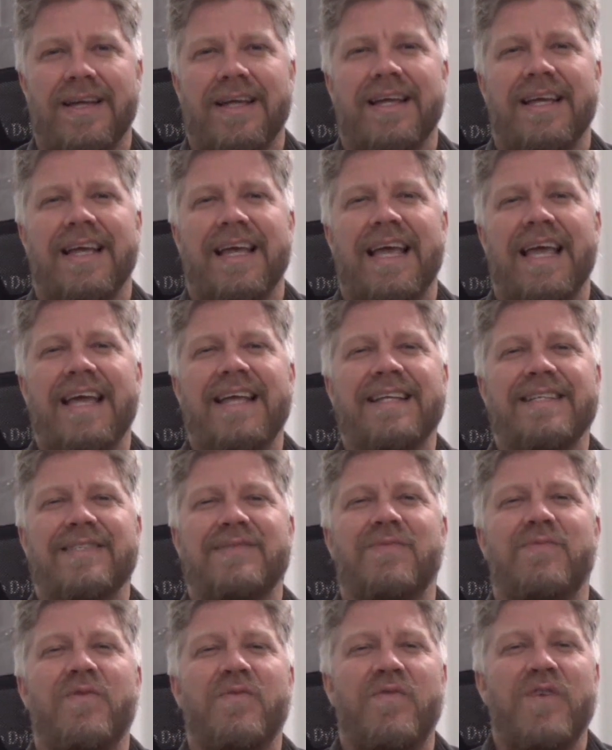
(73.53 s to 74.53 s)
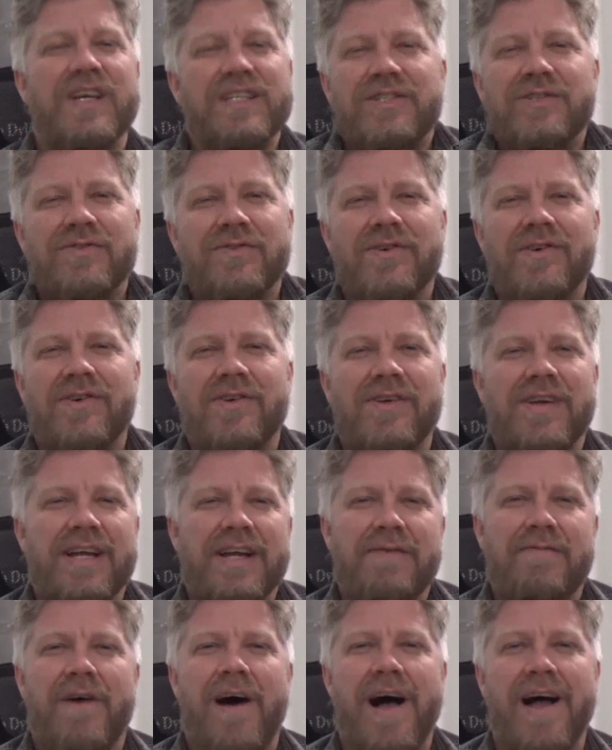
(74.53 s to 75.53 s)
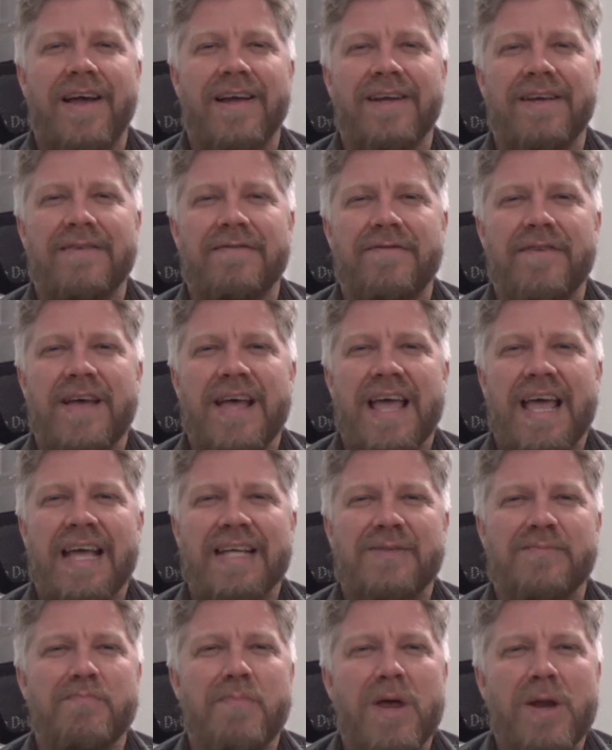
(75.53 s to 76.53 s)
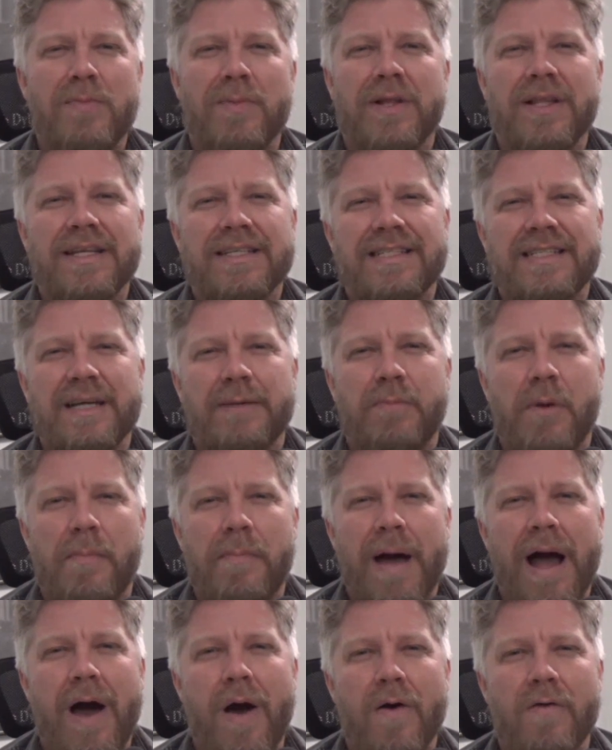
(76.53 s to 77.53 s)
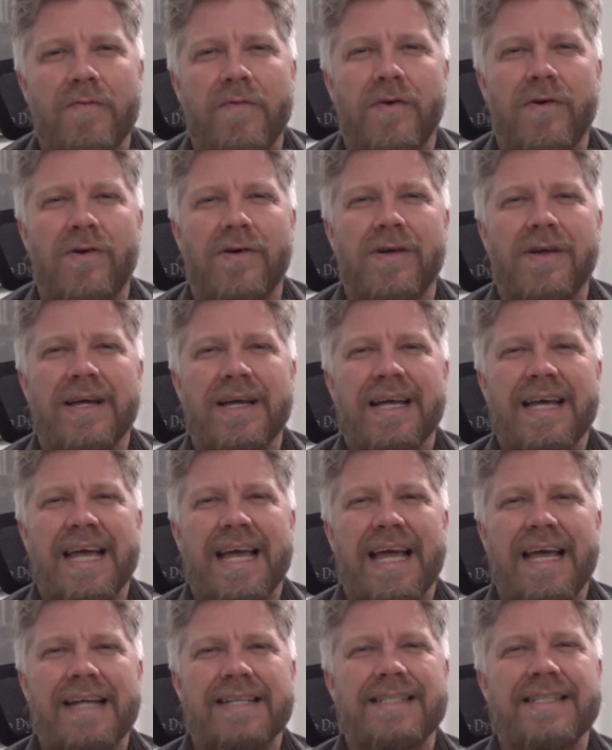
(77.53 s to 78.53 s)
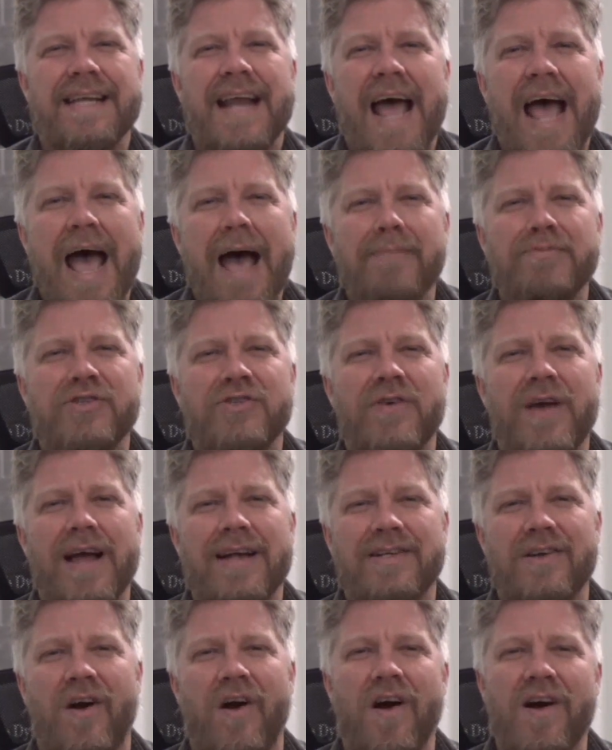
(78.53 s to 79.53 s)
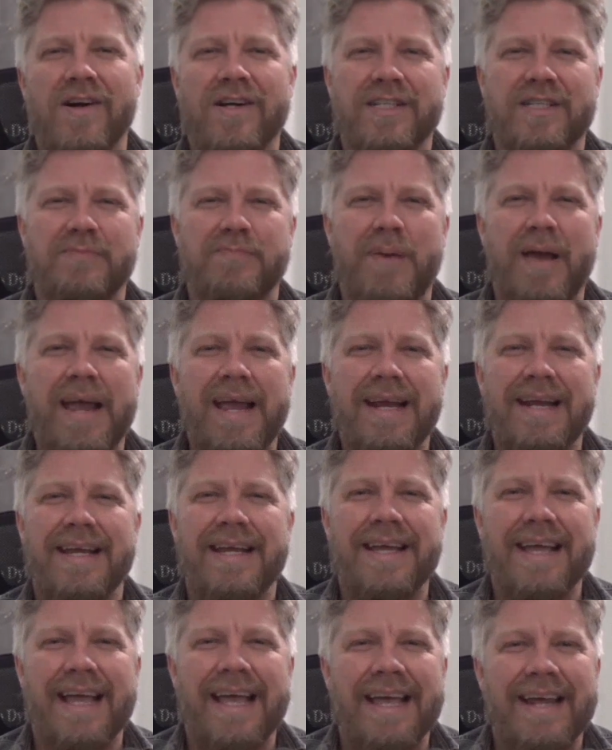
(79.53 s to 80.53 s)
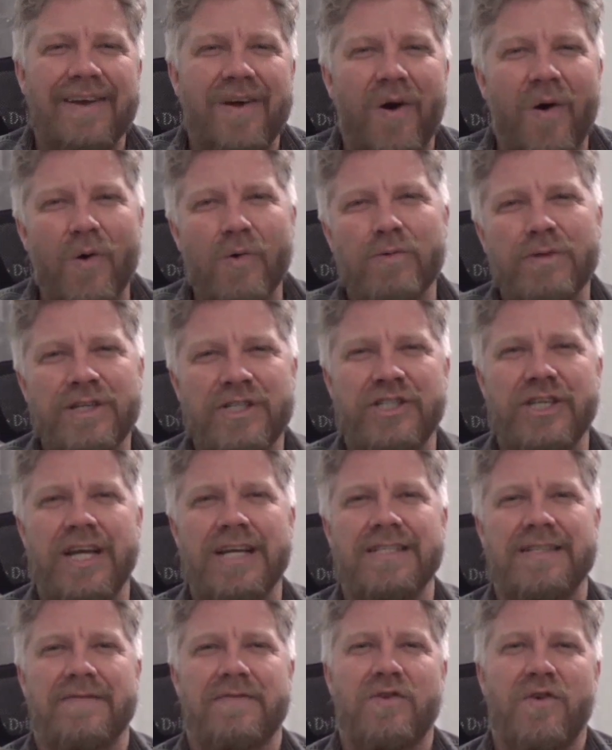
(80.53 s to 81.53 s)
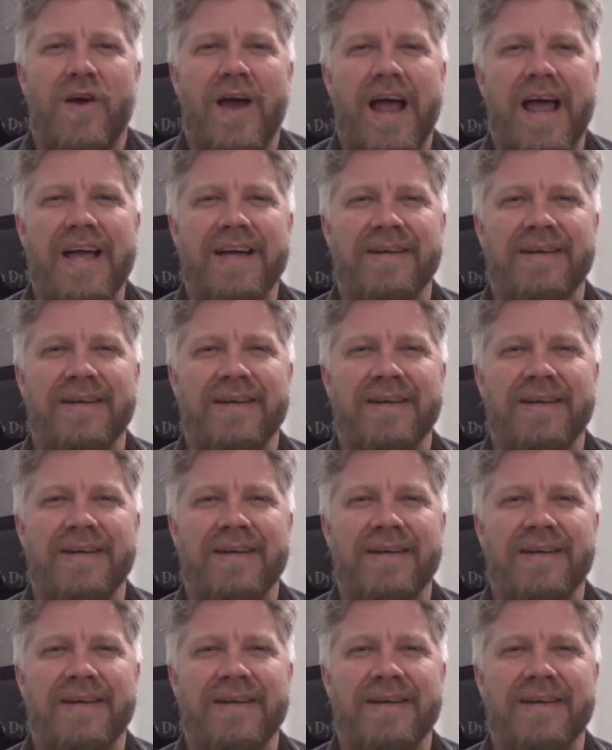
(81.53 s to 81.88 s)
It is visceral and evocative. It's minimalistic but powerful. It is an abstract artist painting in only shades of gray.